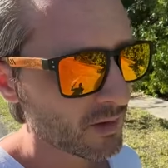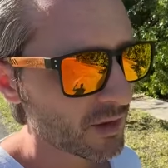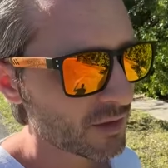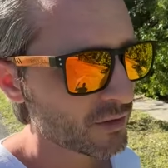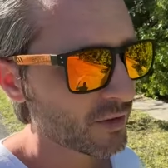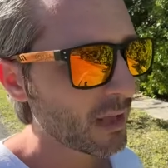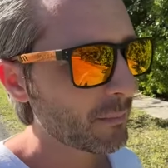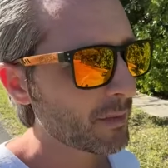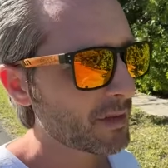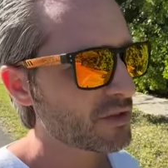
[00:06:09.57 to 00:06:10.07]

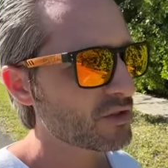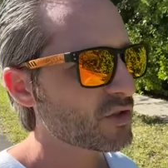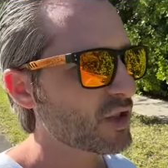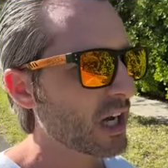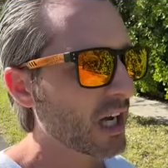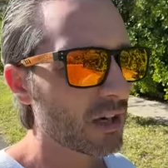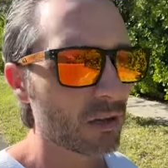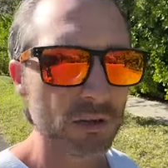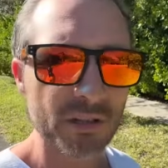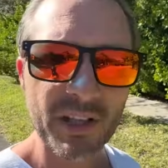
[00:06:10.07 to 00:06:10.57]
So that means
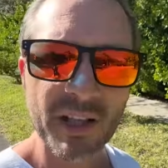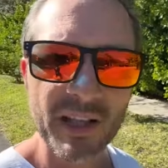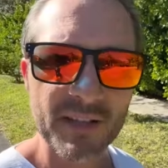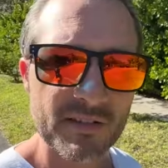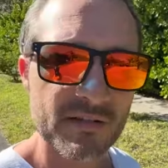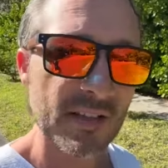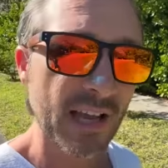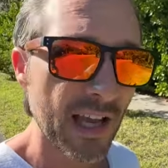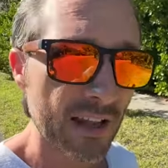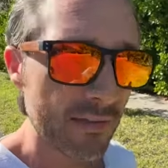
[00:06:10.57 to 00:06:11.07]
John only
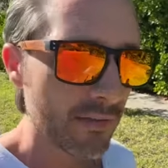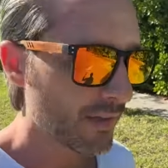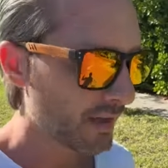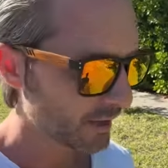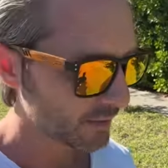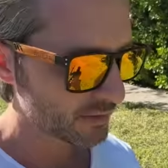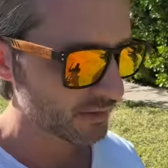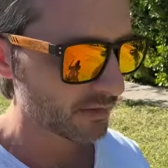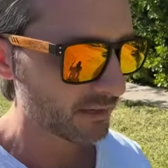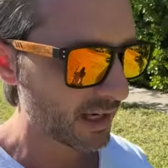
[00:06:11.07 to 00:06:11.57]
has
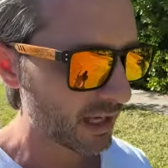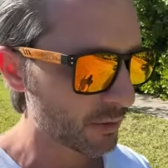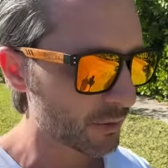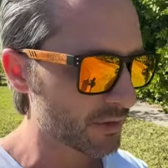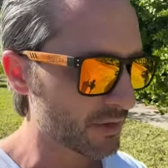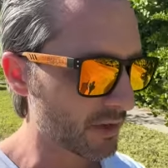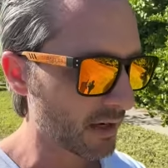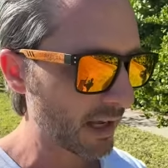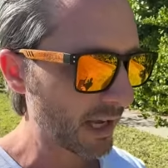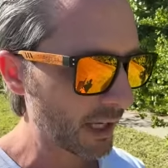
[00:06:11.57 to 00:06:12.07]

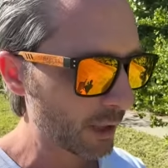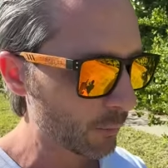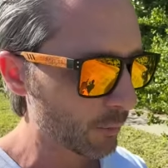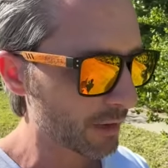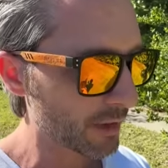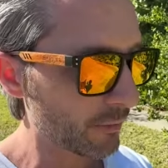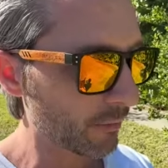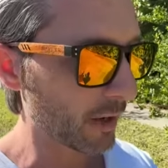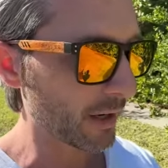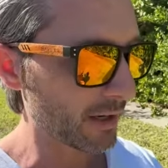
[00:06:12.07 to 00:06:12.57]
$10,000 in
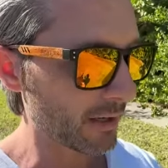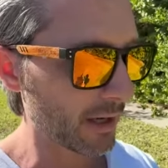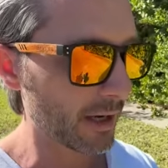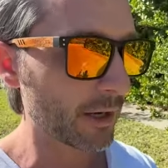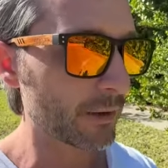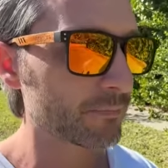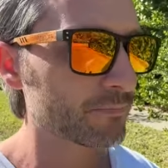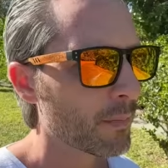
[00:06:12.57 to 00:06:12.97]
equity right now.